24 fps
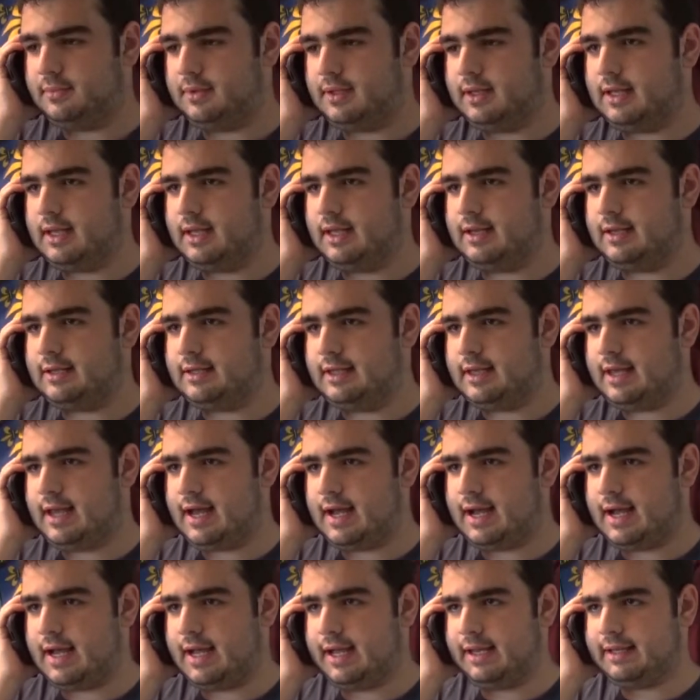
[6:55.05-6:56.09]
Uh,
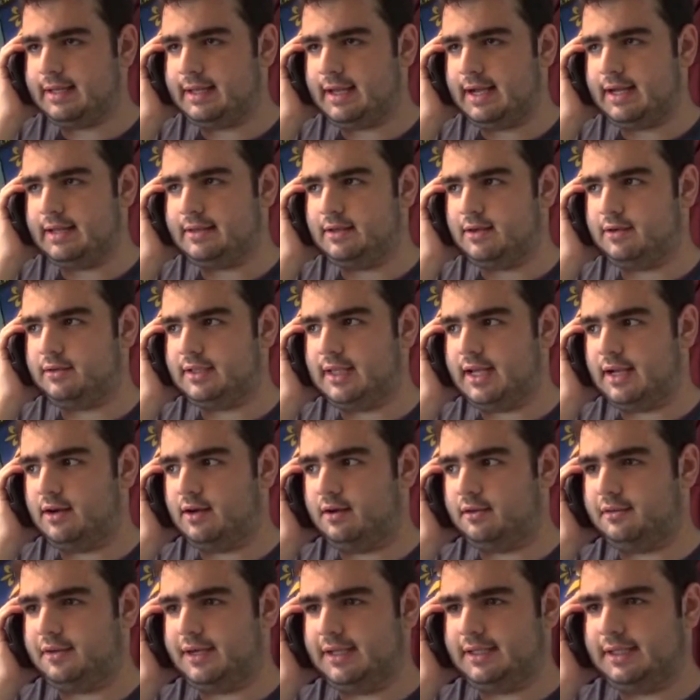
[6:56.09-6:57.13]
yeah, I kind of know that
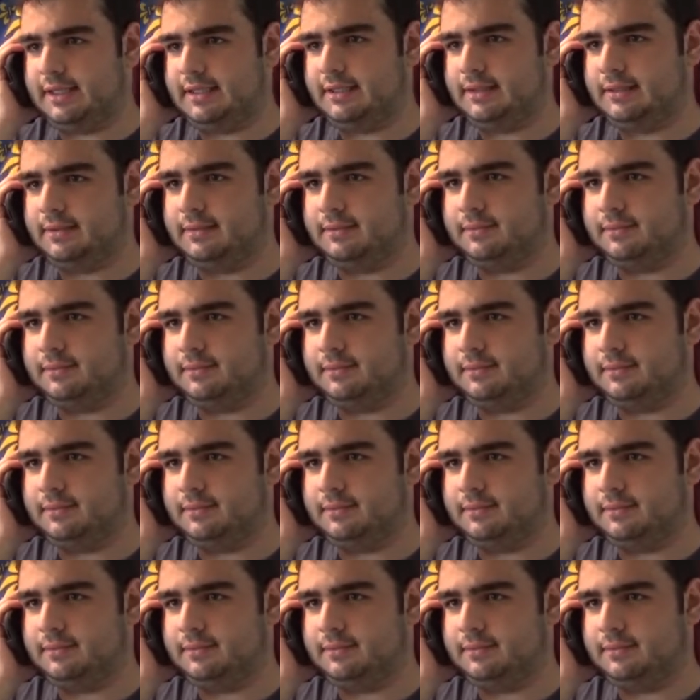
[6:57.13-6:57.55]
already.